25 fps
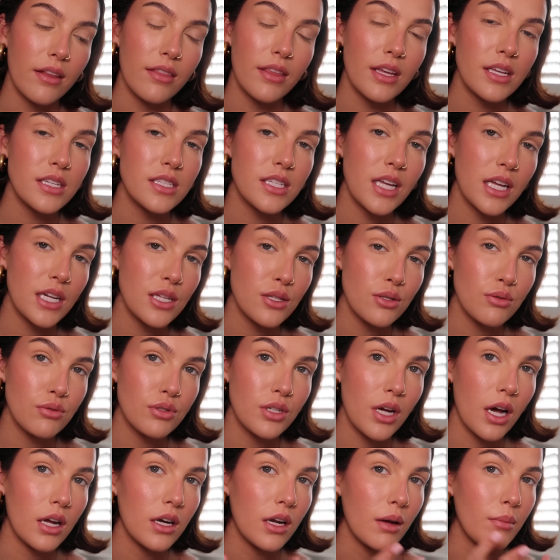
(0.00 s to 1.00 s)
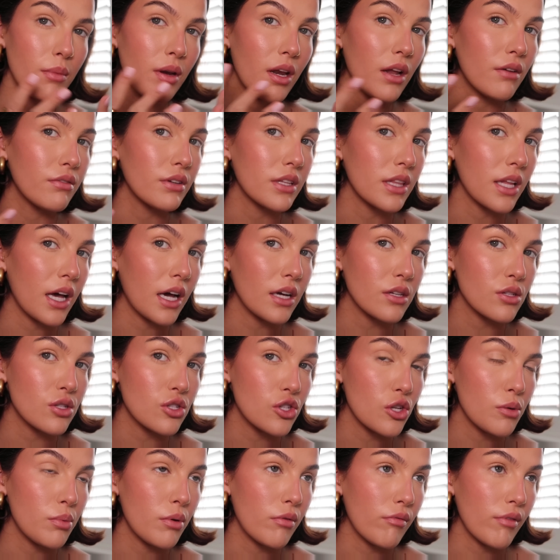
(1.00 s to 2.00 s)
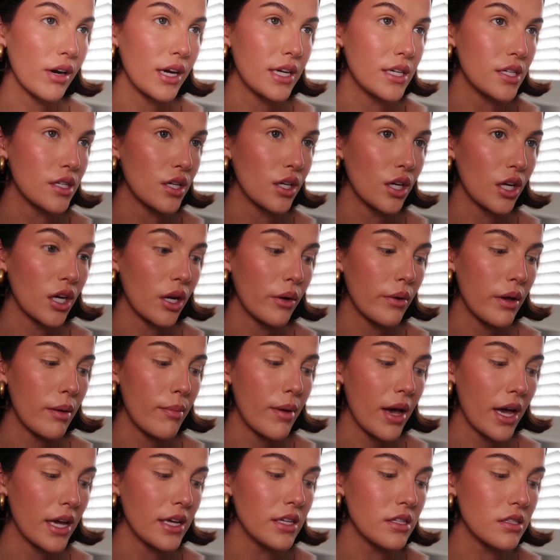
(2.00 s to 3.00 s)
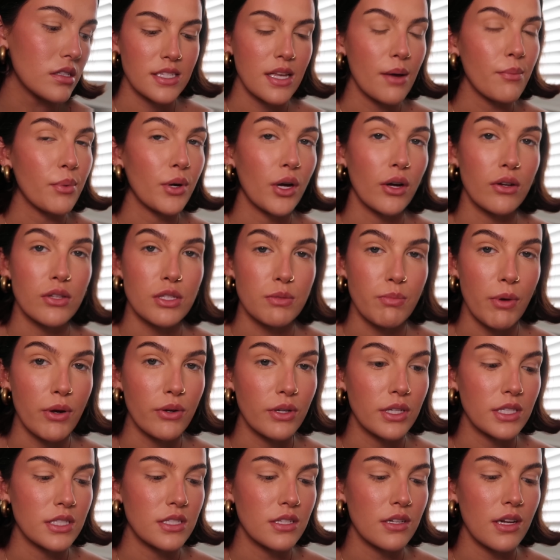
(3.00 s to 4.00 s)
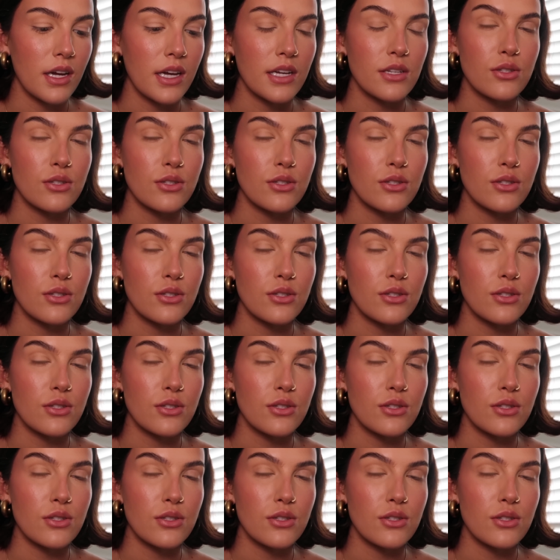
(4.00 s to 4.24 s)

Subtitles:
I think skin is all done. I'm loving that super radiant glowy base. Said we're going smoky today,